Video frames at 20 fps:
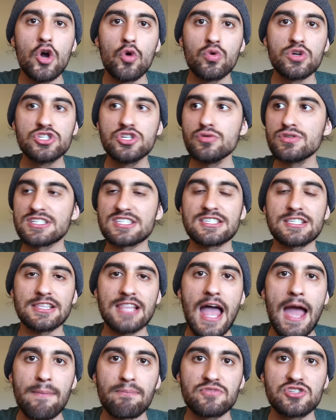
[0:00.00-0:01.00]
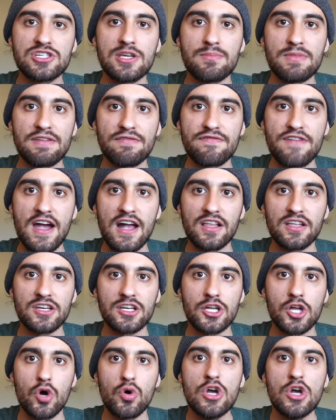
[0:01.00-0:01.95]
Would you slap Jimmy Fallon and go,